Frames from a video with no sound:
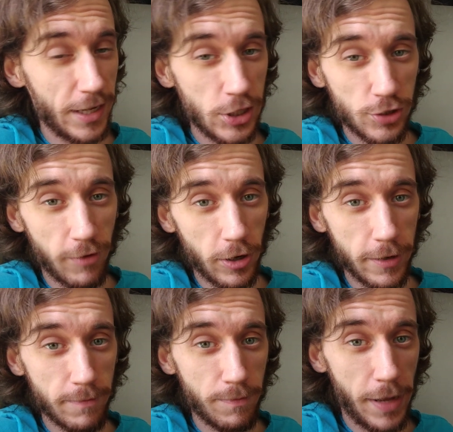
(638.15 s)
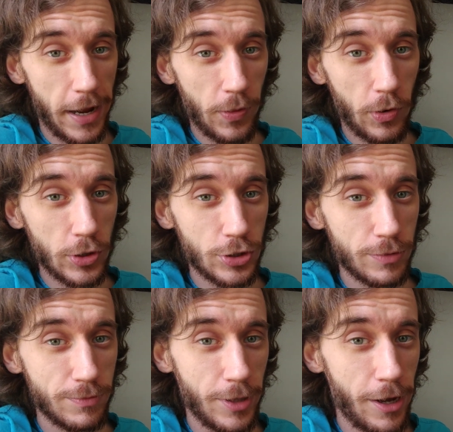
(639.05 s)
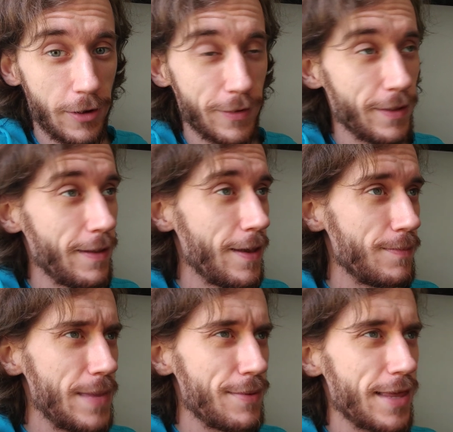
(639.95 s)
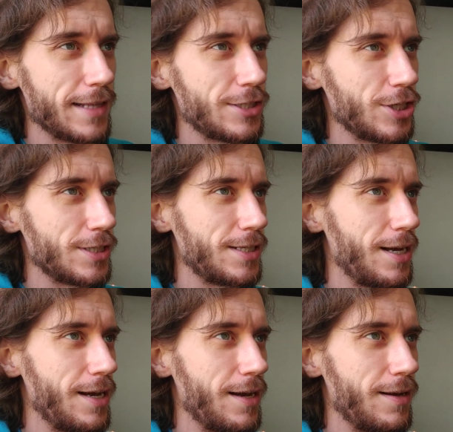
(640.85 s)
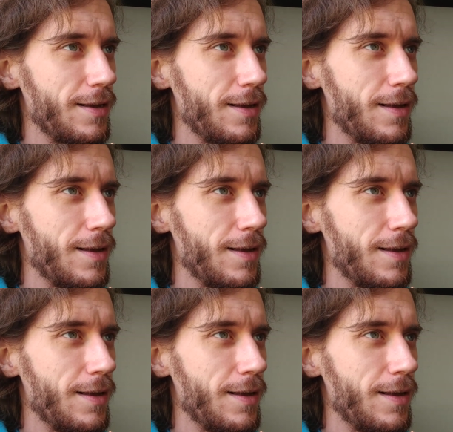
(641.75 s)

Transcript: introverted by and large. You know, maybe that's just a